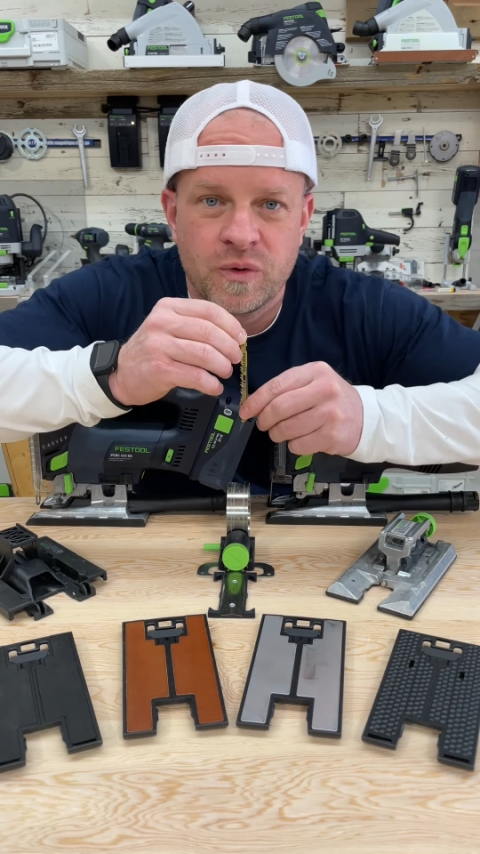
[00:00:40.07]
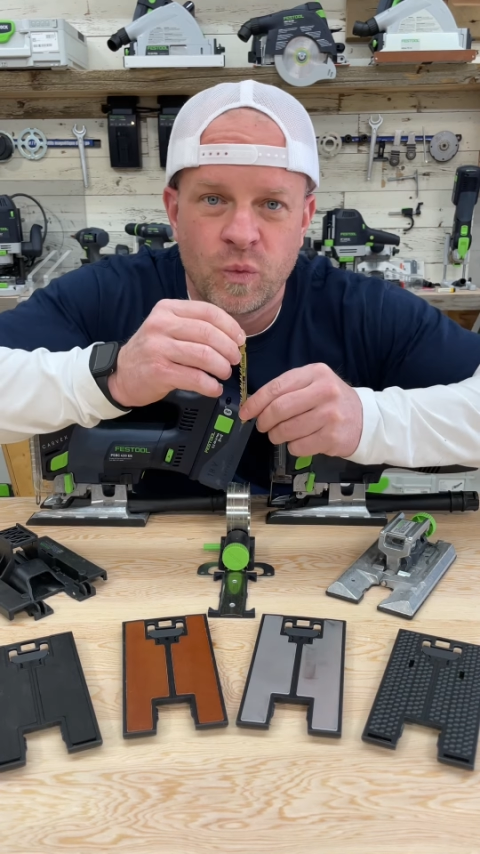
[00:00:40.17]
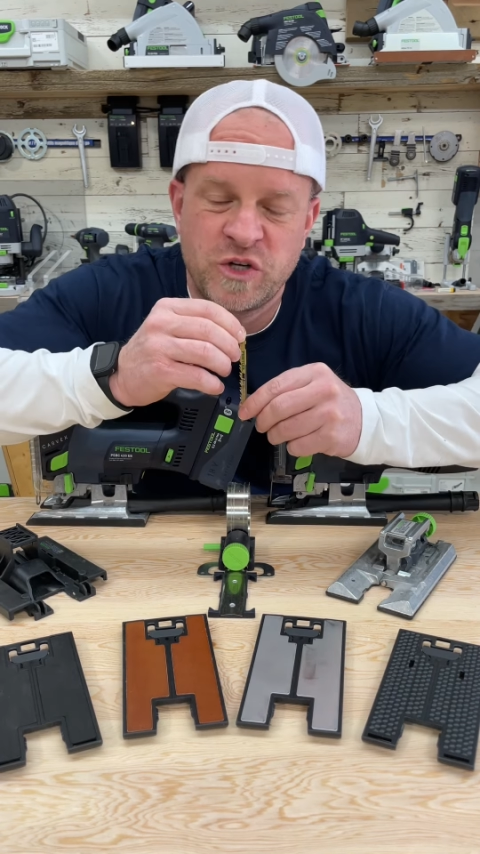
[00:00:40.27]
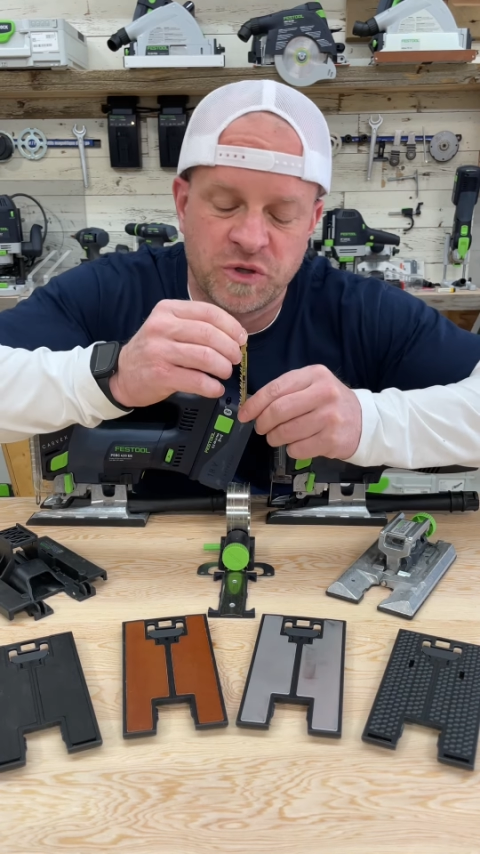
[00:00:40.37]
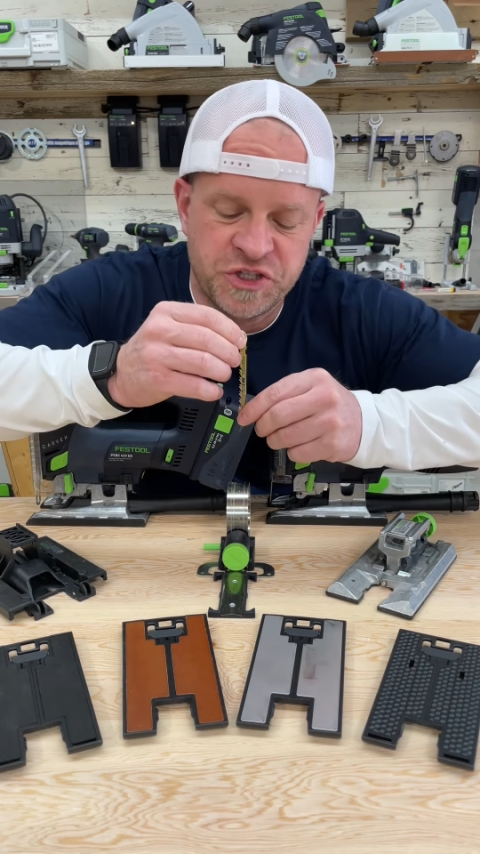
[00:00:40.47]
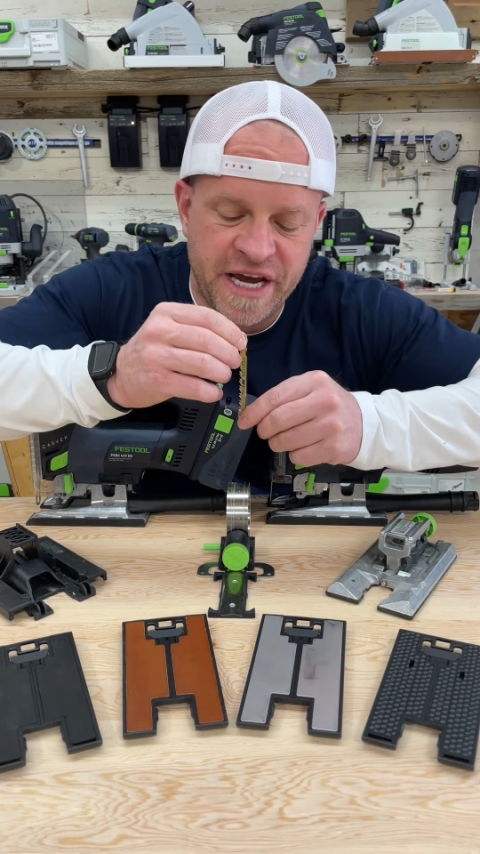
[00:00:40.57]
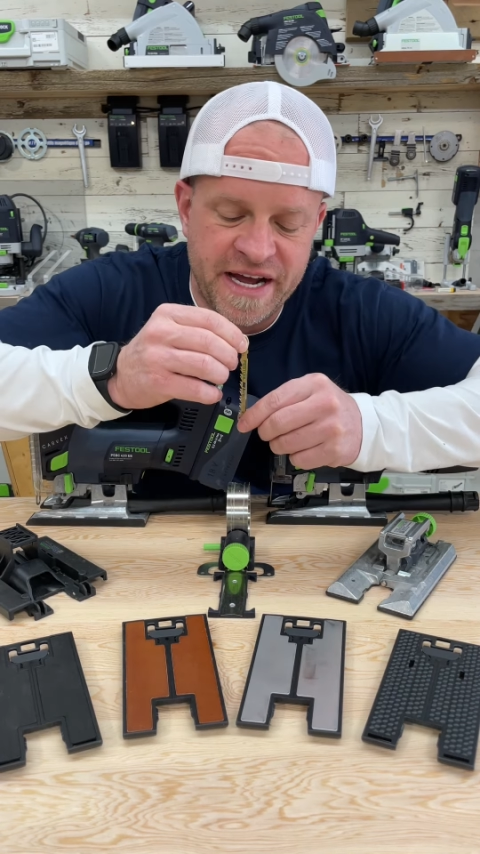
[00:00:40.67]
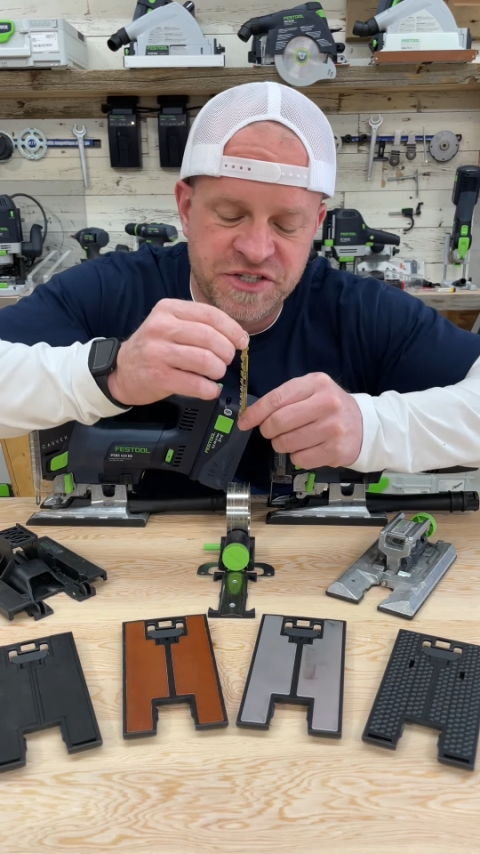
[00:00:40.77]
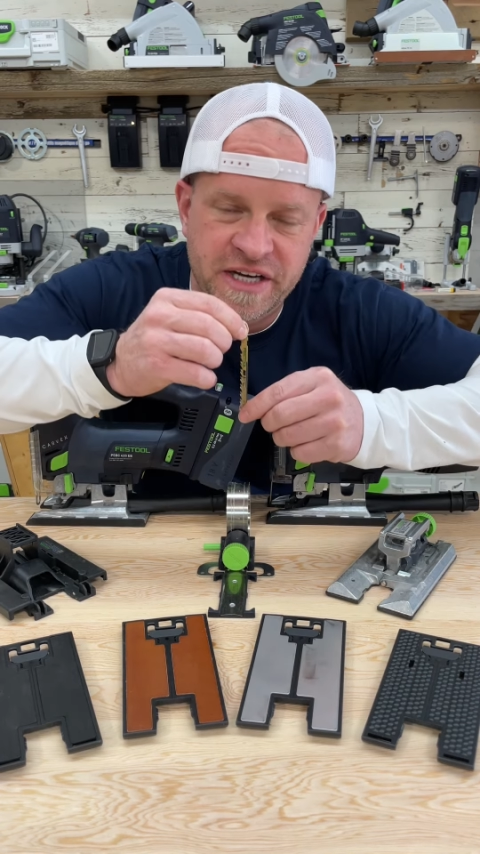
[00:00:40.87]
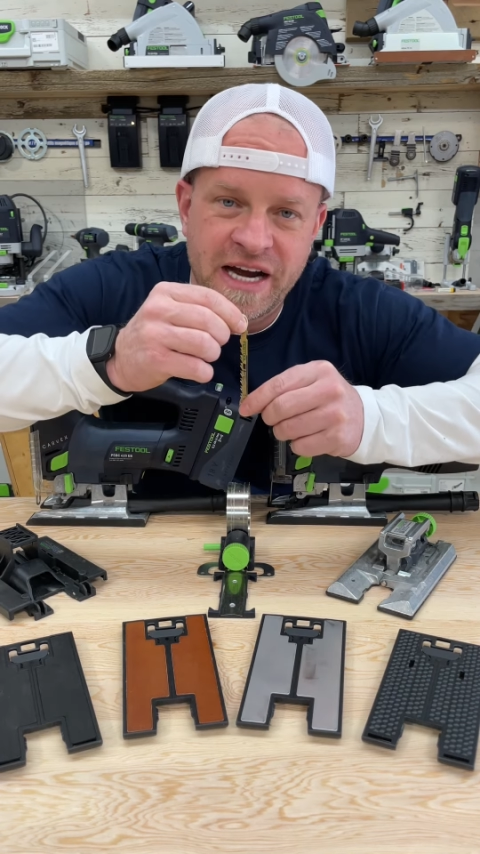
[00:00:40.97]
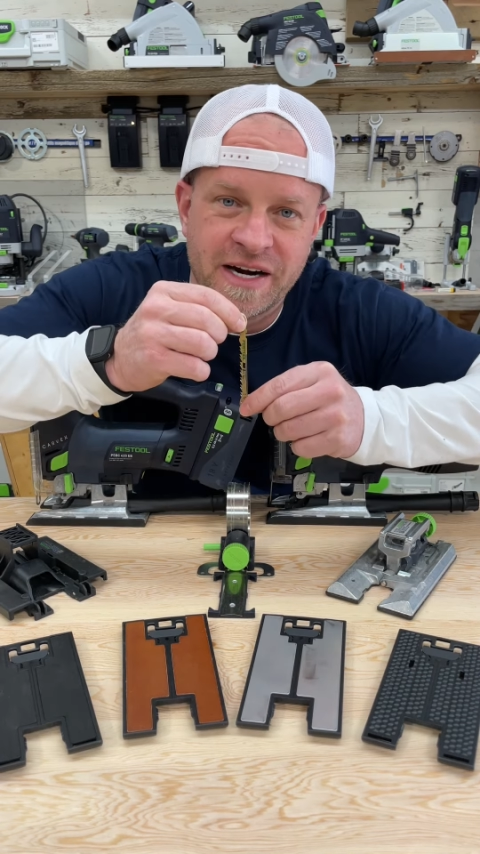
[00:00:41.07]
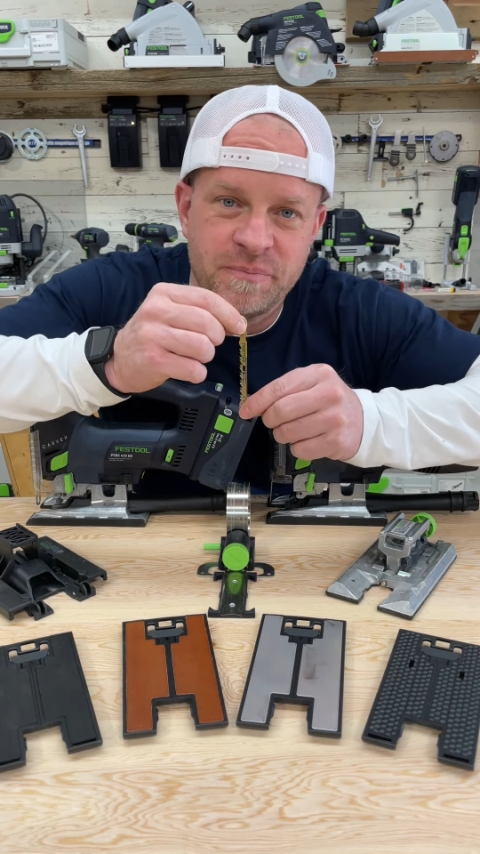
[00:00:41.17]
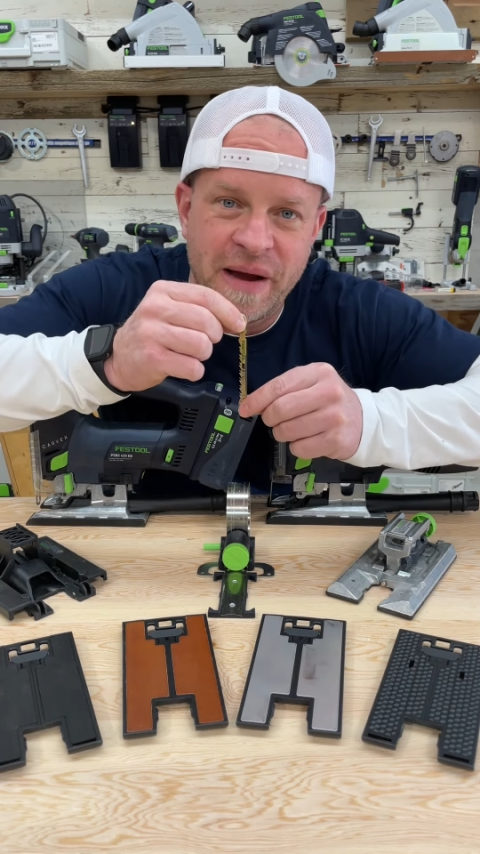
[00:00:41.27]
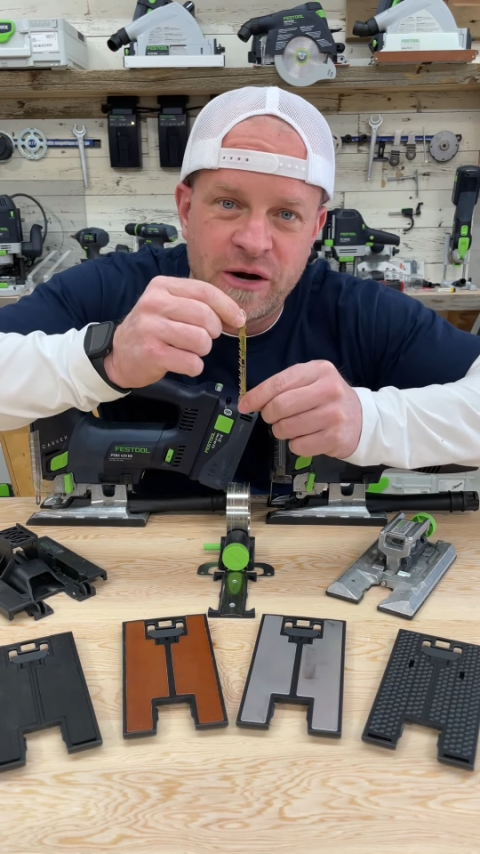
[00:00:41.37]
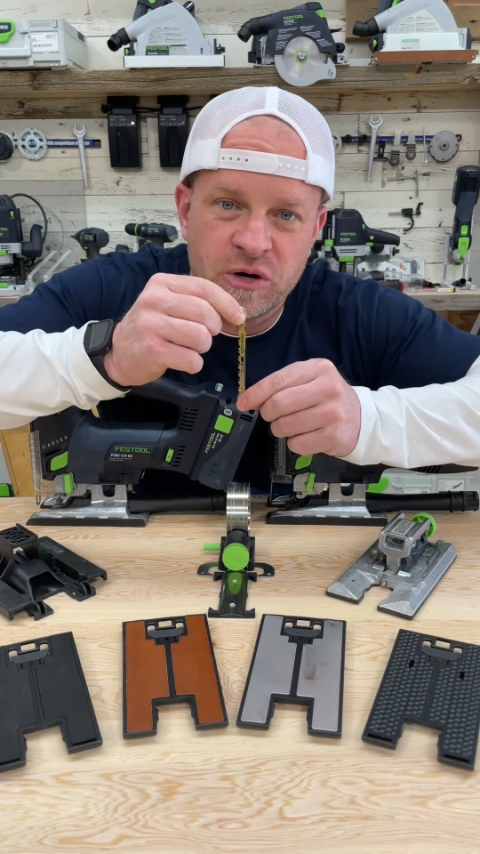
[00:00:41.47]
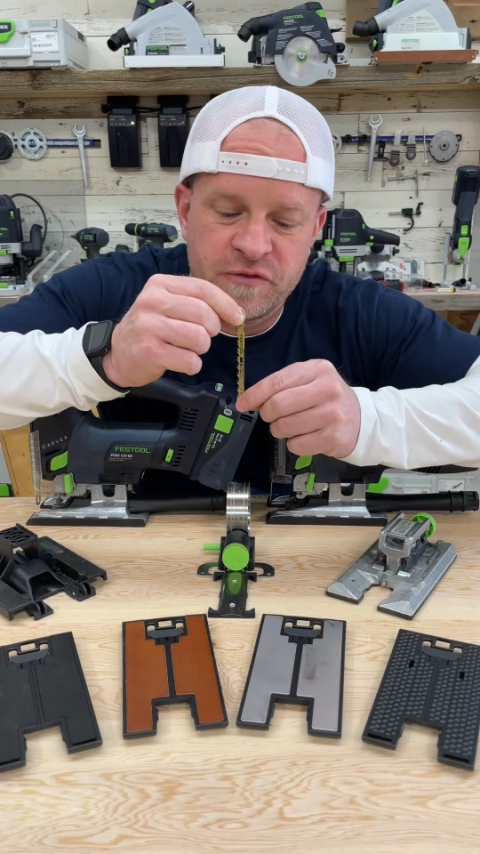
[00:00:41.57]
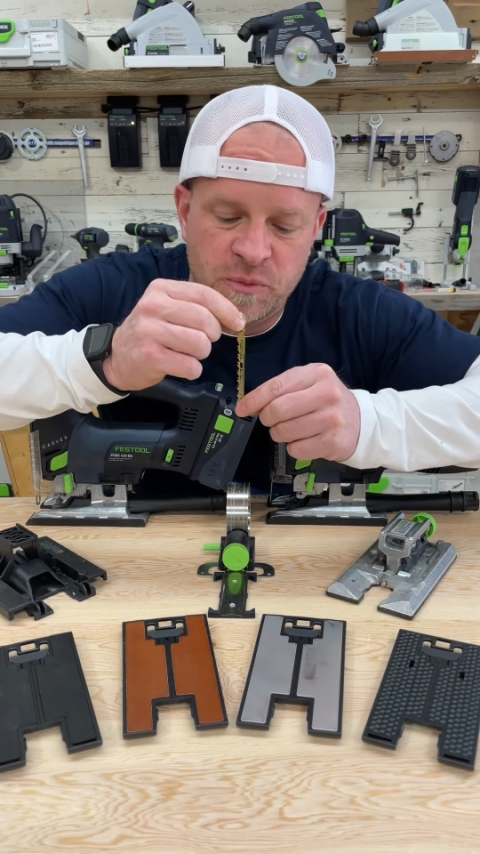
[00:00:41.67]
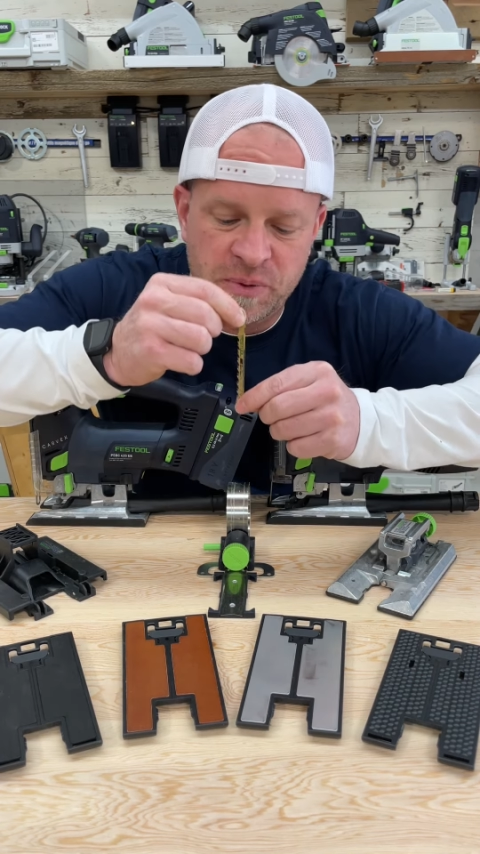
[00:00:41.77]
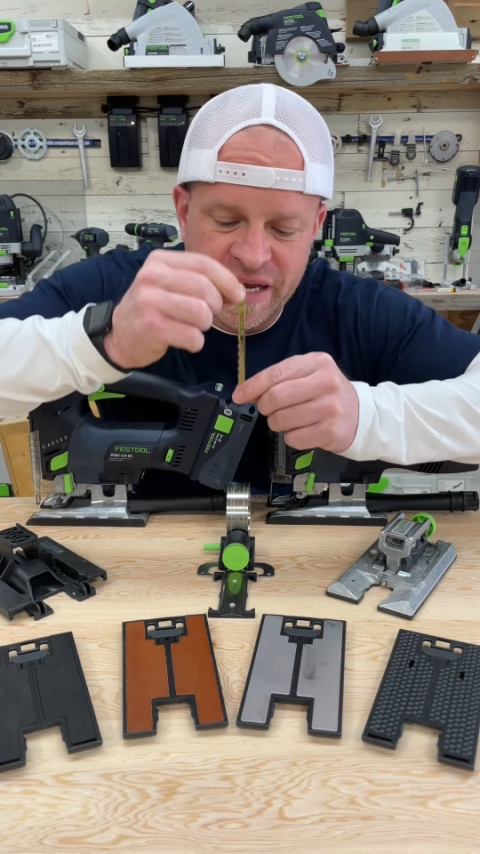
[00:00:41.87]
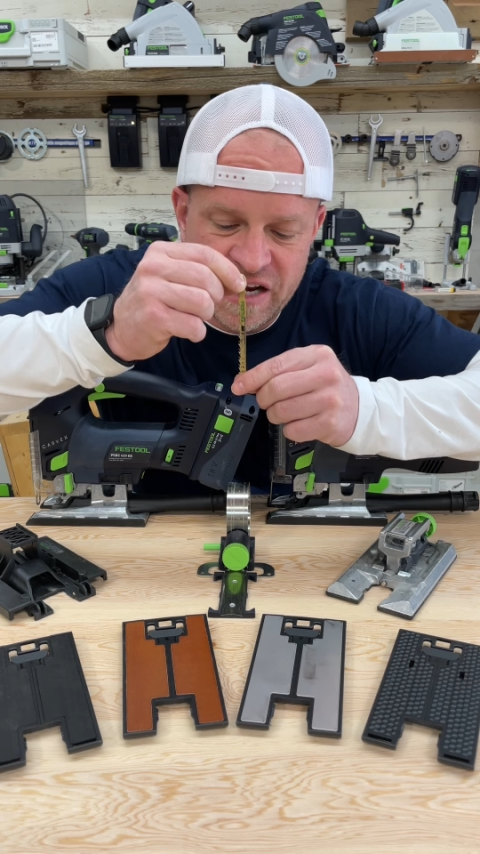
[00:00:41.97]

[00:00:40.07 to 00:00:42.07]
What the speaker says: which will change the cutting pattern of your blade